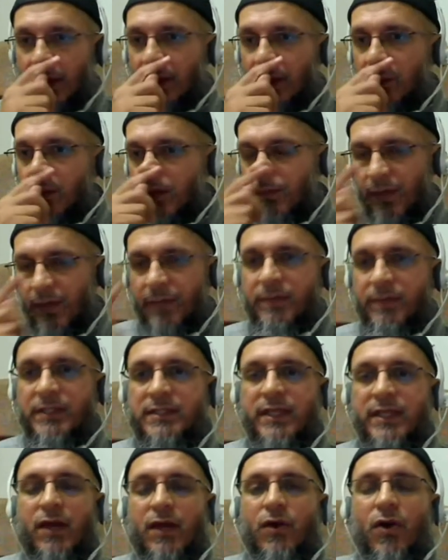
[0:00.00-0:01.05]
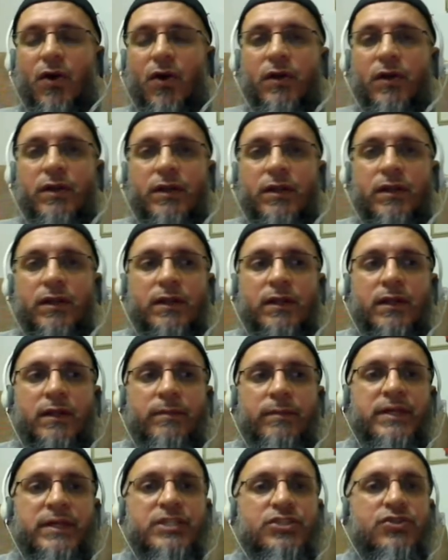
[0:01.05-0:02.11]
When people say God
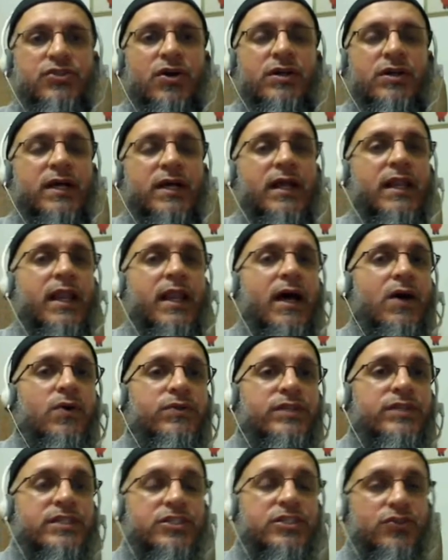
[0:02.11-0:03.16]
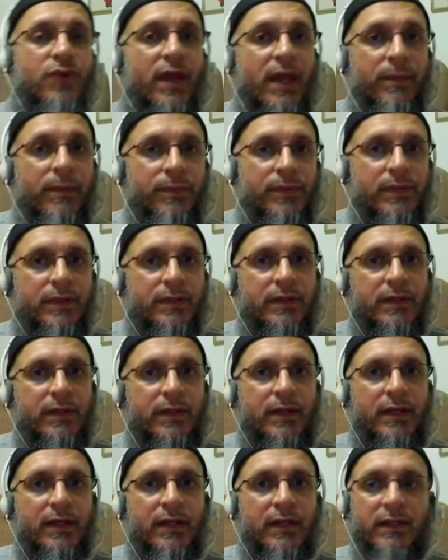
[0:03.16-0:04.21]
must not allow this to happen,
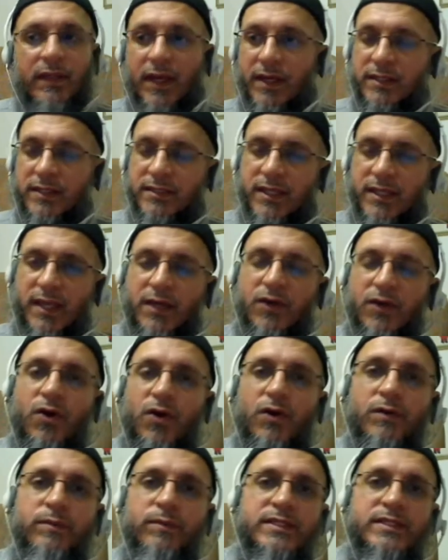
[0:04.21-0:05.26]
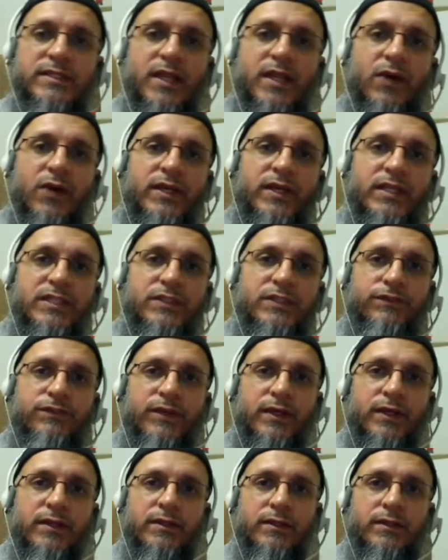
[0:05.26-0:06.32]
they are saying God must now
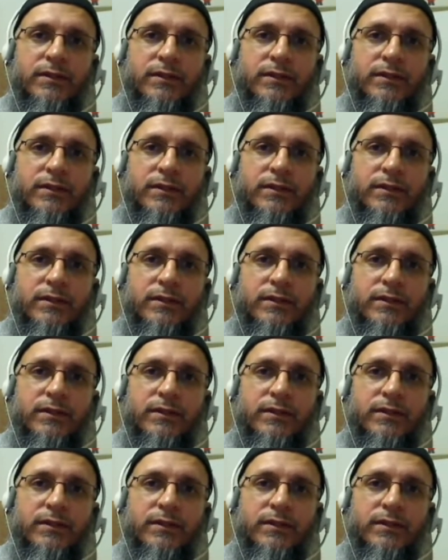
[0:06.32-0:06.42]
intervene,